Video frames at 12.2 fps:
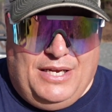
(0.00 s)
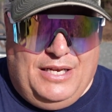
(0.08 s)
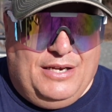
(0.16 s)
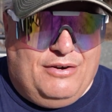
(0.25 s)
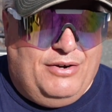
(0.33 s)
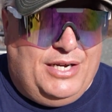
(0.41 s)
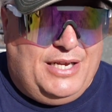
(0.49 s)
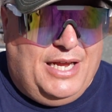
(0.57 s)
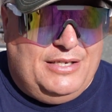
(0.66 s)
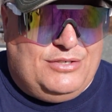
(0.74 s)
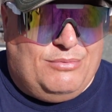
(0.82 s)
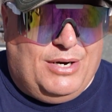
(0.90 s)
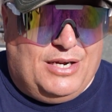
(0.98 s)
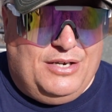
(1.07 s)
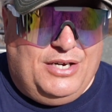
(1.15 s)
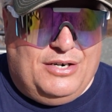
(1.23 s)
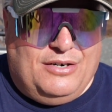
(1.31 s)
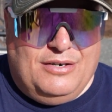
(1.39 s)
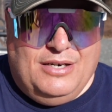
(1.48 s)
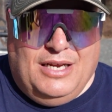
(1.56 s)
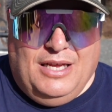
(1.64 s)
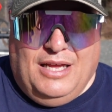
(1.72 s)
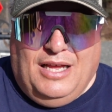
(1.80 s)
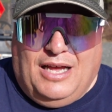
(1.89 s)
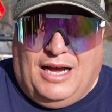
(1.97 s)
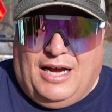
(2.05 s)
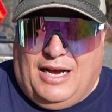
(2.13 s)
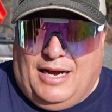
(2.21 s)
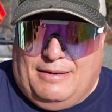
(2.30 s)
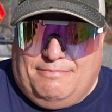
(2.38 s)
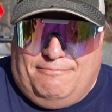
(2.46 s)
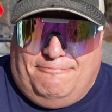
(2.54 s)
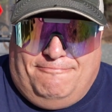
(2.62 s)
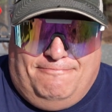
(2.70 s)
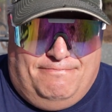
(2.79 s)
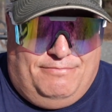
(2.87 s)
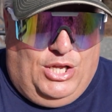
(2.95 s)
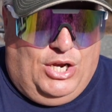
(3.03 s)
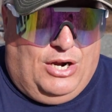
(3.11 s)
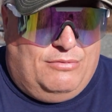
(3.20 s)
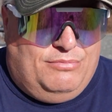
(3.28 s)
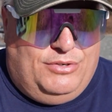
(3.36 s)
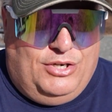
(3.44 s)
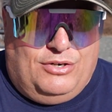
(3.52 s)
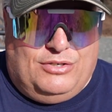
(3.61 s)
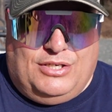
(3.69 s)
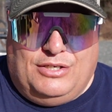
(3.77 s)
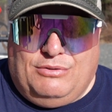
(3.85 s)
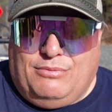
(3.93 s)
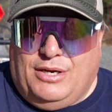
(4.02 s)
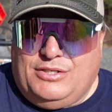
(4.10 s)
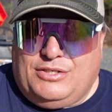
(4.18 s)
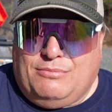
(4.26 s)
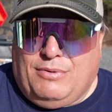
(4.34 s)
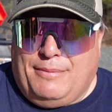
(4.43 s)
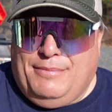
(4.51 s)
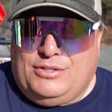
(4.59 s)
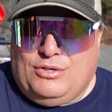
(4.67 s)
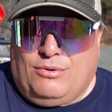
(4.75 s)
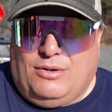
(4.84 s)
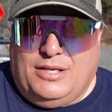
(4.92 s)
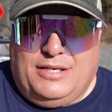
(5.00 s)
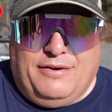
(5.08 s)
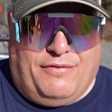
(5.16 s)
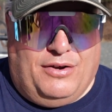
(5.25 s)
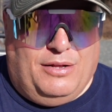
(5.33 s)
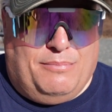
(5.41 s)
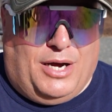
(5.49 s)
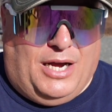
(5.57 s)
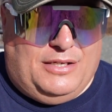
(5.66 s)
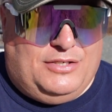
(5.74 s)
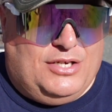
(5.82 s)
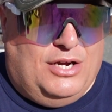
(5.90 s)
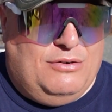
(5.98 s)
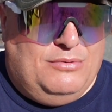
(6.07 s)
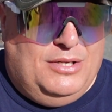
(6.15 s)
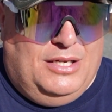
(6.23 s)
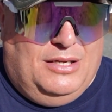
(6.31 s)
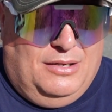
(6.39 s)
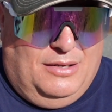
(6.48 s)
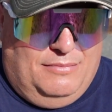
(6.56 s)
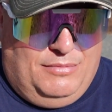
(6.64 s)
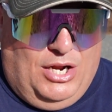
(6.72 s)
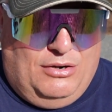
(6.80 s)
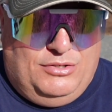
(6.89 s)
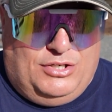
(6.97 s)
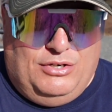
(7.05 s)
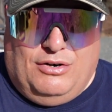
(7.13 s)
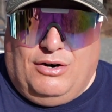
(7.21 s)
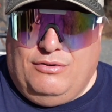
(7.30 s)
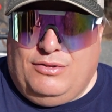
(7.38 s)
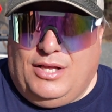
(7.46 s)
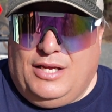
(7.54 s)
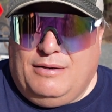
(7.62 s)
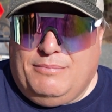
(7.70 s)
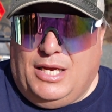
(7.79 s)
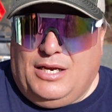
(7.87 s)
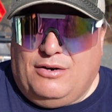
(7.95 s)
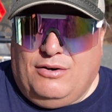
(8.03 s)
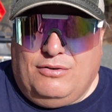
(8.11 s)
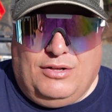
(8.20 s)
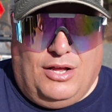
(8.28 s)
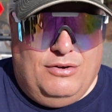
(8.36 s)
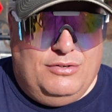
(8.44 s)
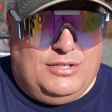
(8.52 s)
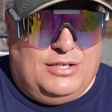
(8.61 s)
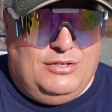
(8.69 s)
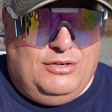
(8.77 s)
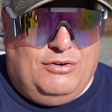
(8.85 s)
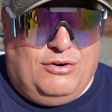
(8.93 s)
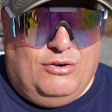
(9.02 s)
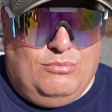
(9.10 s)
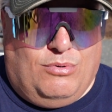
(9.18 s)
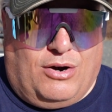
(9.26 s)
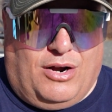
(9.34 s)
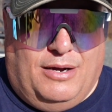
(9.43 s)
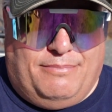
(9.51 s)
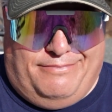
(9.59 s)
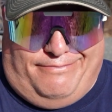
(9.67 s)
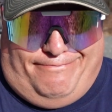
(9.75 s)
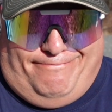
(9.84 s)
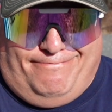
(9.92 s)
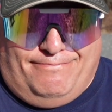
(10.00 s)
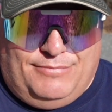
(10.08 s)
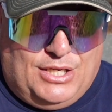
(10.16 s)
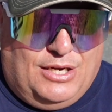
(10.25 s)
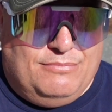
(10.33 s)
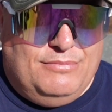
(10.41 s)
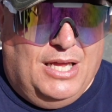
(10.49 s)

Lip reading: degree days around here. You know, your situation might be totally different than mine. So, you know, do your own thing, make your own loads, and do your own workup. So,